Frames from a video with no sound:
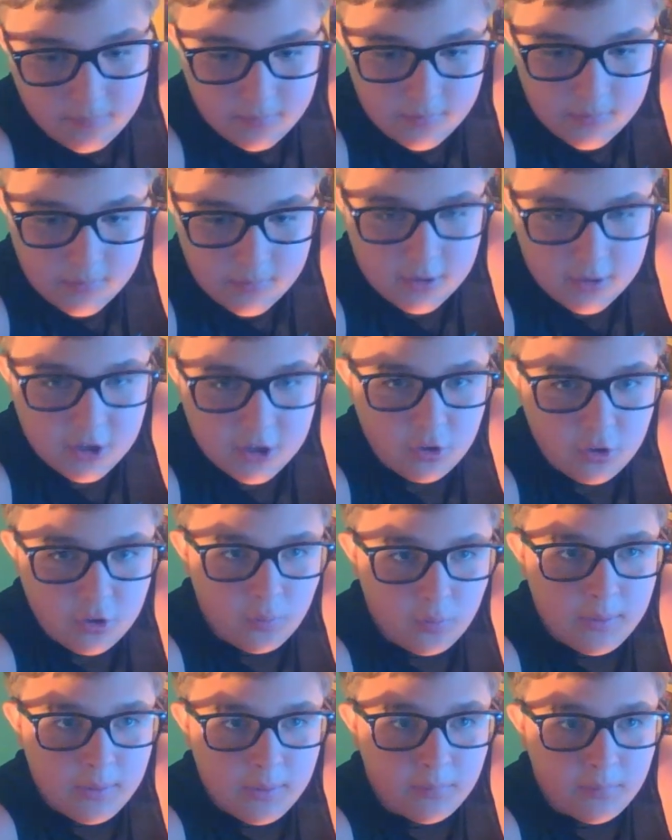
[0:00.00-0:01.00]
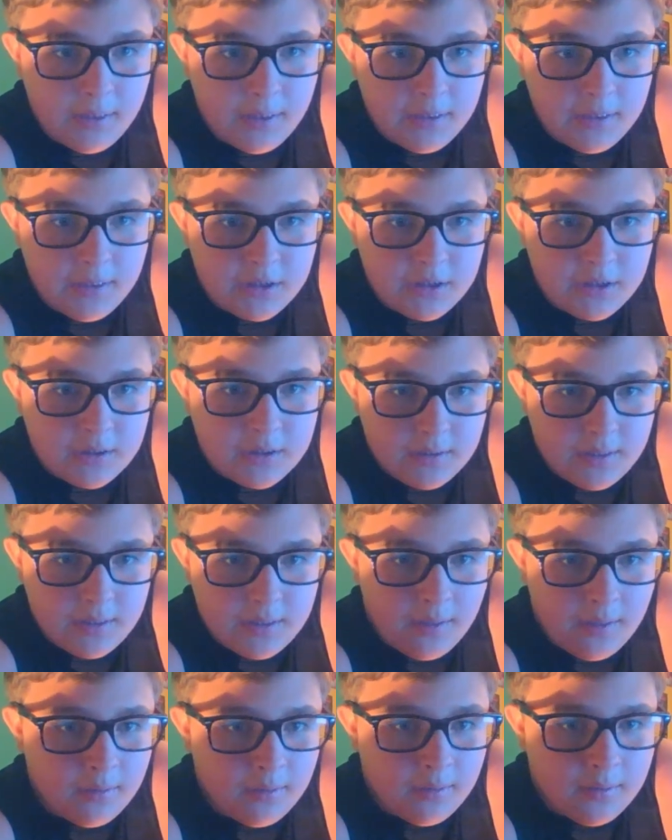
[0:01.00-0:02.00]
screen brightness
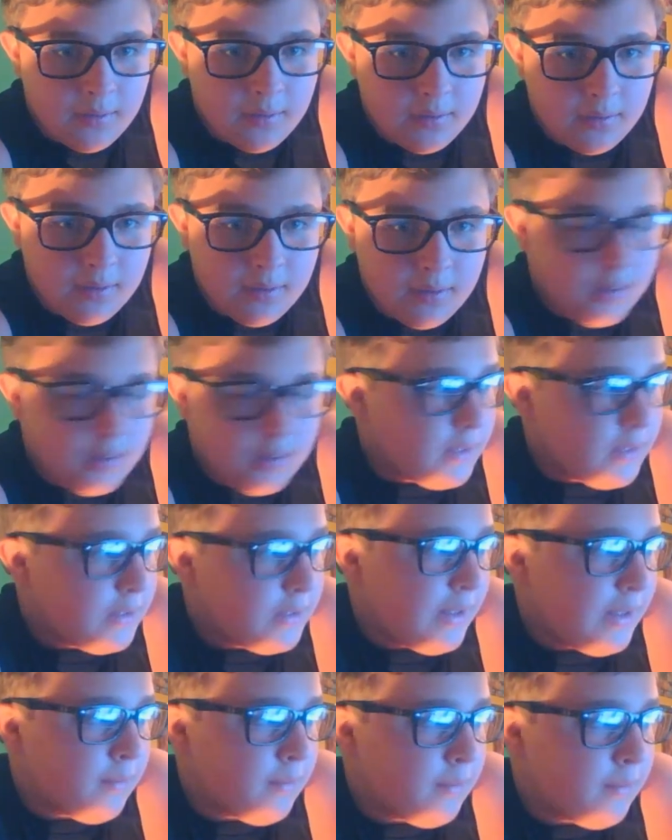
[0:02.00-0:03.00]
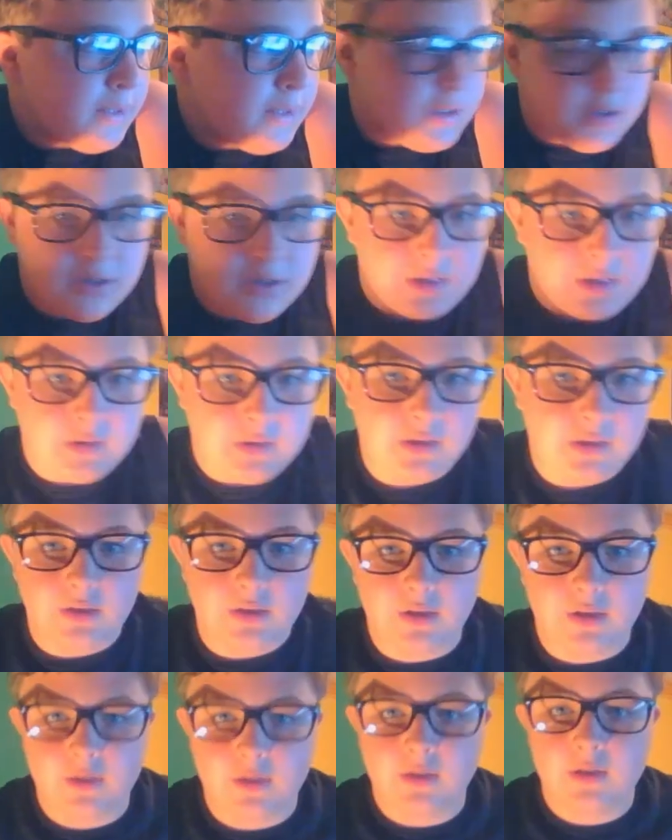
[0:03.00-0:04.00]
down because then the
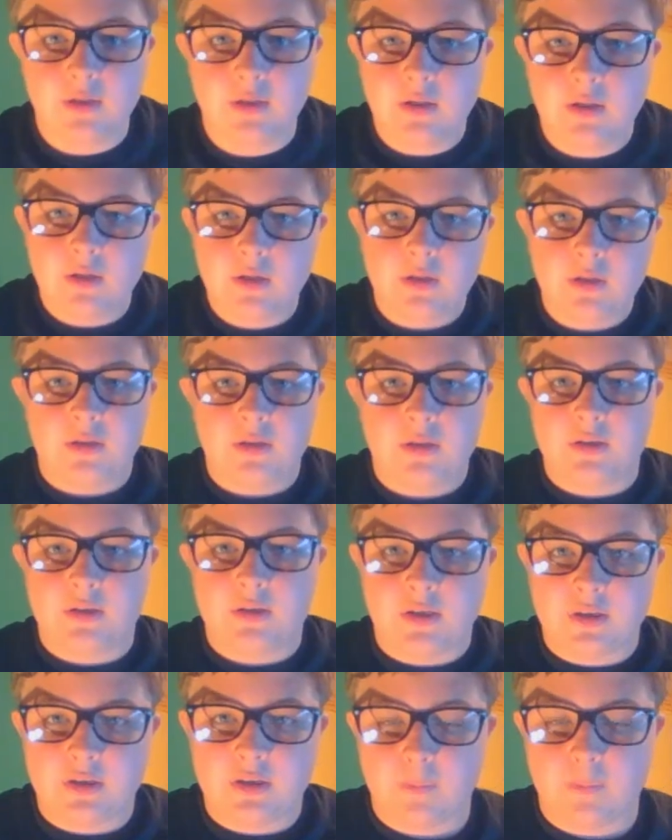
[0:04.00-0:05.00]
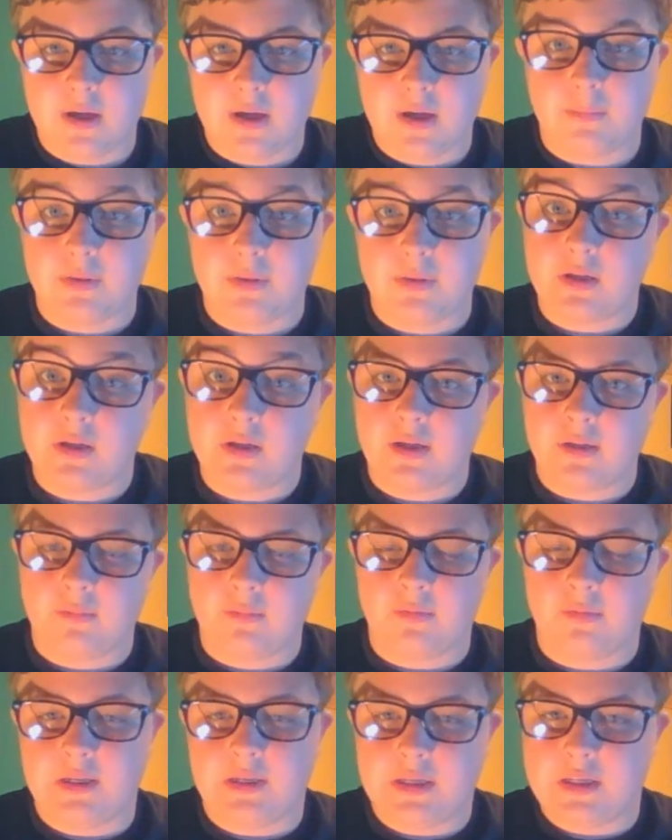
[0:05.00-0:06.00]
glare isn't as bad, but
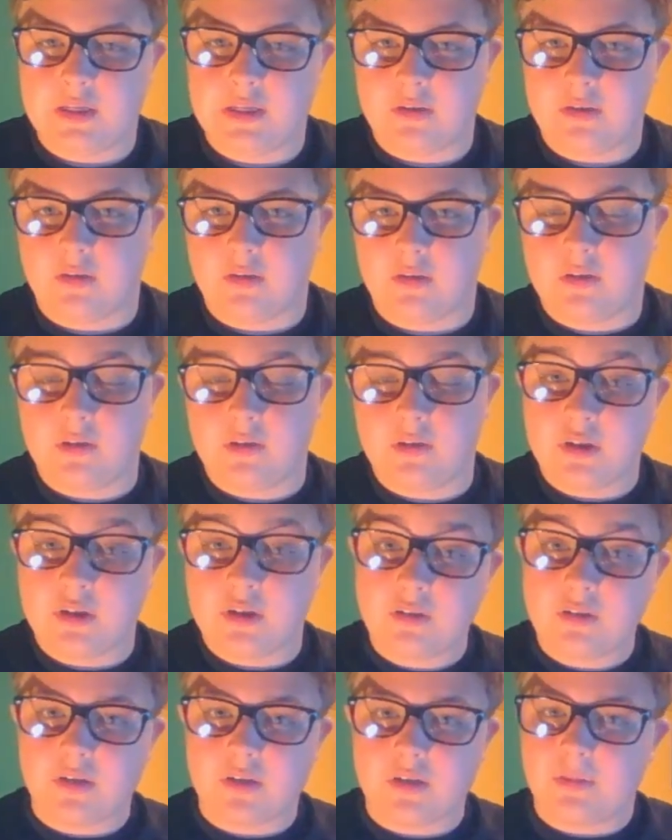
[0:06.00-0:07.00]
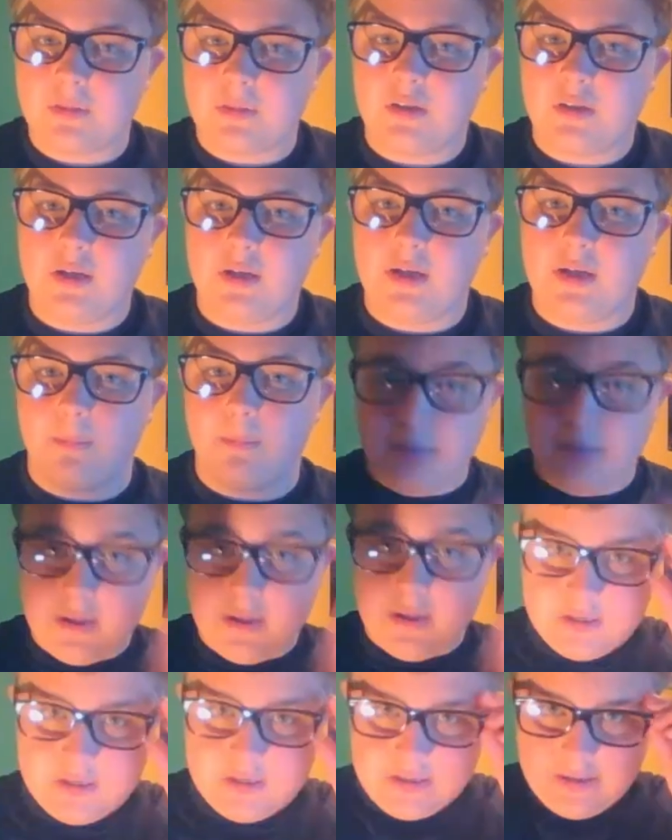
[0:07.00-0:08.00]
there's still gonna be glare, but
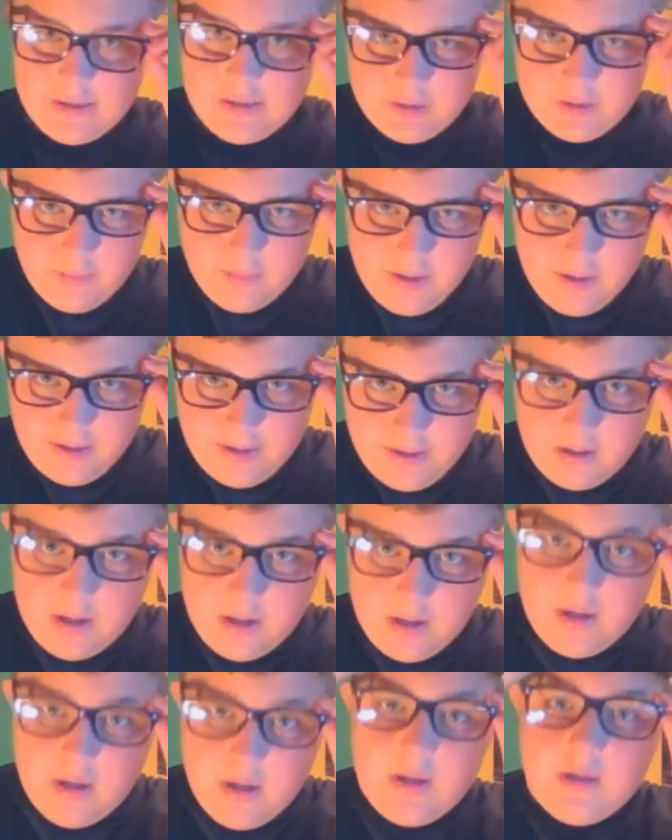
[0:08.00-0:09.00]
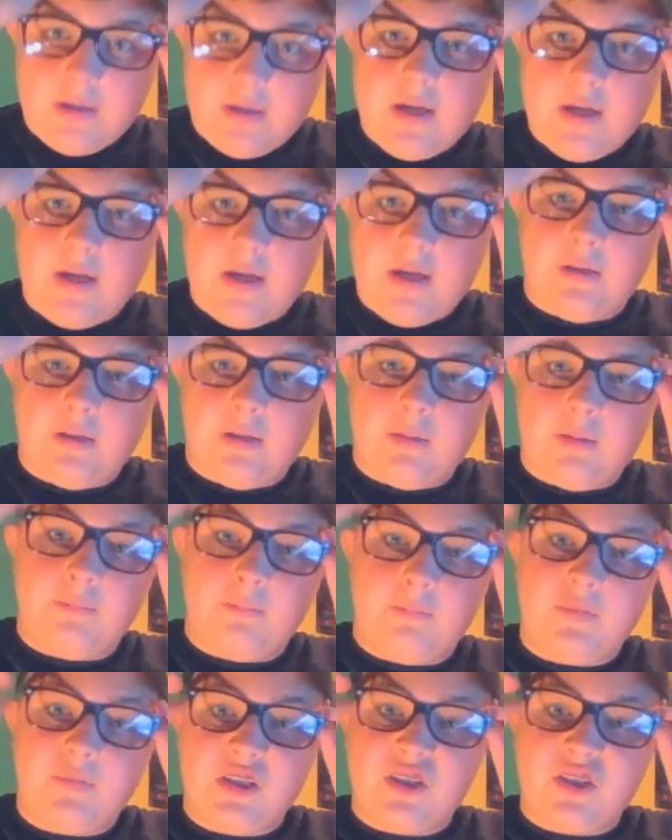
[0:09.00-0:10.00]
it's not as bad. These are
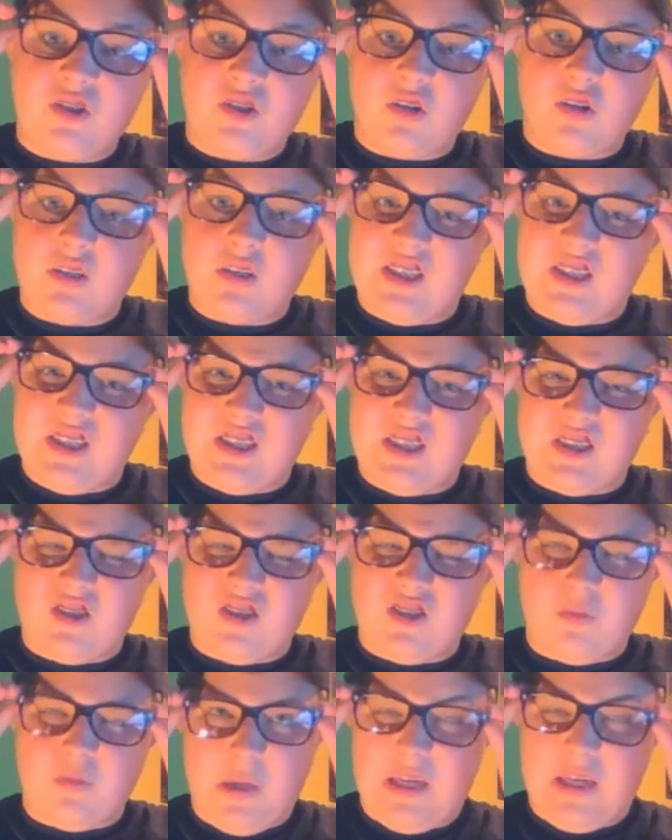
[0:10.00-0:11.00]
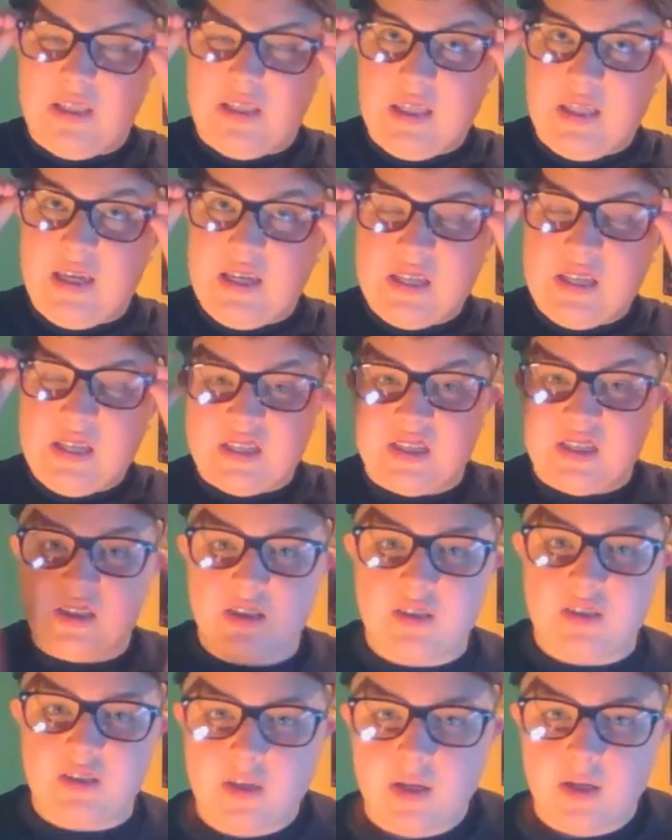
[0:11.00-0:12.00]
my
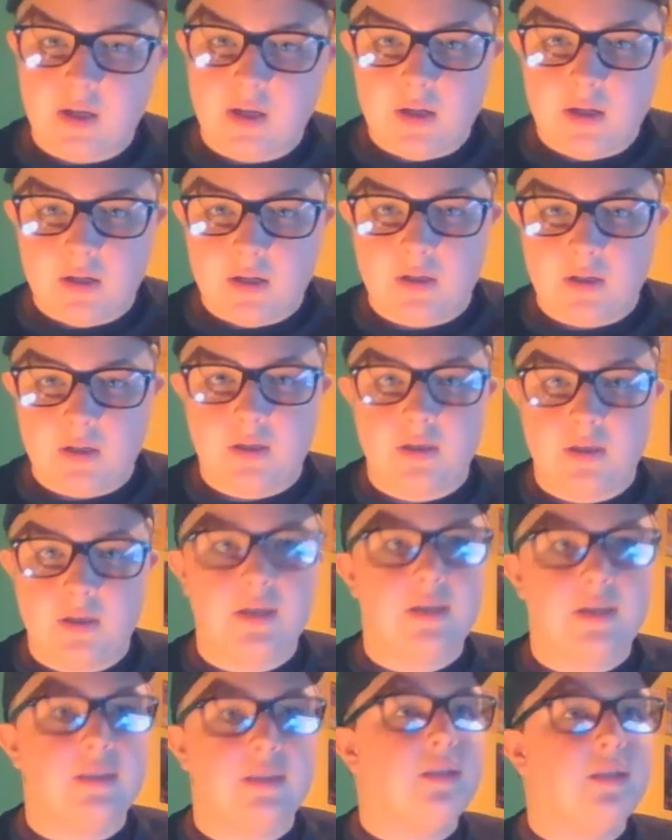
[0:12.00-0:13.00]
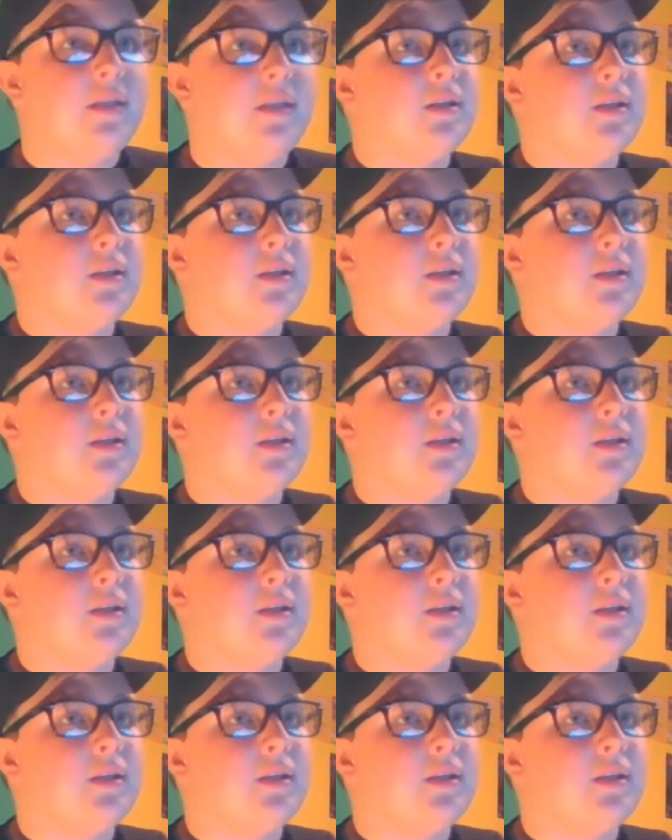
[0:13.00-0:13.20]
glasses. They look